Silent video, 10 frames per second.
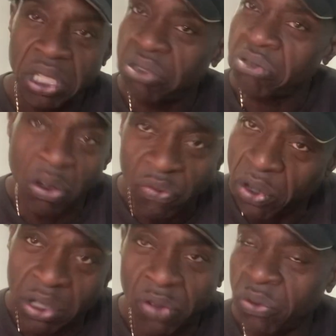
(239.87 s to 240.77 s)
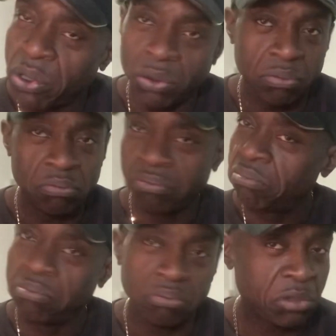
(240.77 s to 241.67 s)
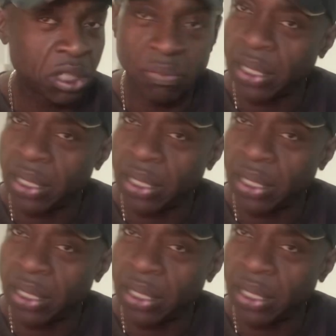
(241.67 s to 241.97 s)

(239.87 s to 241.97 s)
No furlough for you. Do you know what